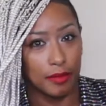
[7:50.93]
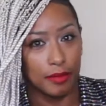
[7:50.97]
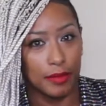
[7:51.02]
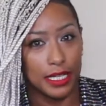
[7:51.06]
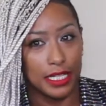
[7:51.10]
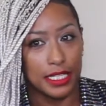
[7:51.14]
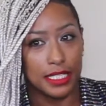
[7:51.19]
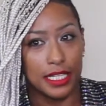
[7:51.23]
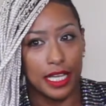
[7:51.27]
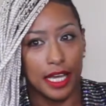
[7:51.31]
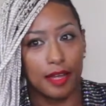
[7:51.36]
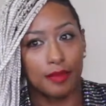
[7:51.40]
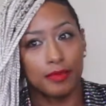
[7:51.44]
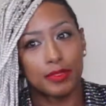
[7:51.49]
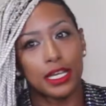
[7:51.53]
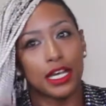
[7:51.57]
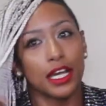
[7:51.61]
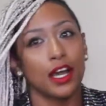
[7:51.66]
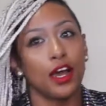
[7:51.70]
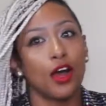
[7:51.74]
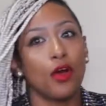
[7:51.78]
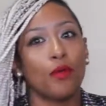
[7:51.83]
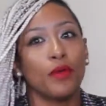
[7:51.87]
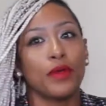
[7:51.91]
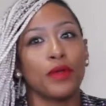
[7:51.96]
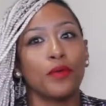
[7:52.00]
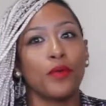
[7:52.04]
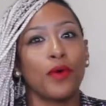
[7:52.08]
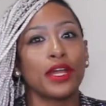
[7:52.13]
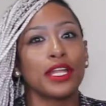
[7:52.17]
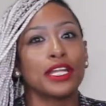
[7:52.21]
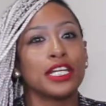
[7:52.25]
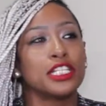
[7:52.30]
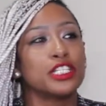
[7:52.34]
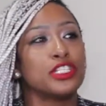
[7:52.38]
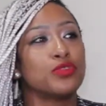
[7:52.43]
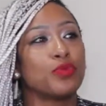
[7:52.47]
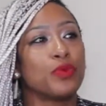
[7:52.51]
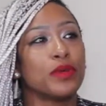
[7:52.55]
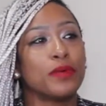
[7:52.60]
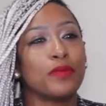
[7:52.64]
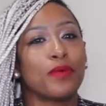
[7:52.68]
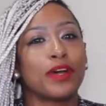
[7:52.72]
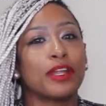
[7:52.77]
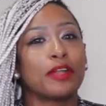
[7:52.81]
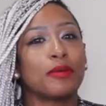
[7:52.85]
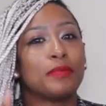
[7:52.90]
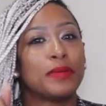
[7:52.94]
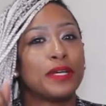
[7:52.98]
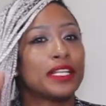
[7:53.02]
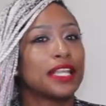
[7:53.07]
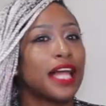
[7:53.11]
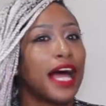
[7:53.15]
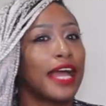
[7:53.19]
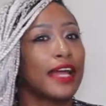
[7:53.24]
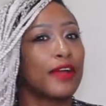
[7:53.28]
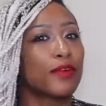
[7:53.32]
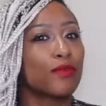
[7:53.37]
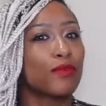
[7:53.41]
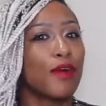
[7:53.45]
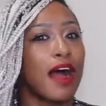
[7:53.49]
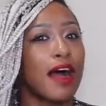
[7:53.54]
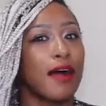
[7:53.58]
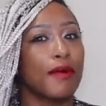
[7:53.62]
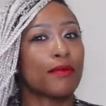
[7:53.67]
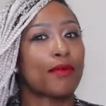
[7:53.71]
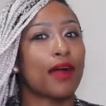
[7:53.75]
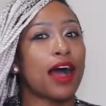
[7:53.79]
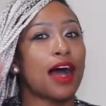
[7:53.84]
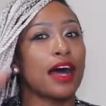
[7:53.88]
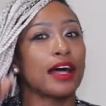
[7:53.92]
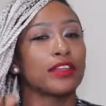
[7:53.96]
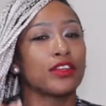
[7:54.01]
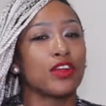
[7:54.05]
except we want to be like rah rah.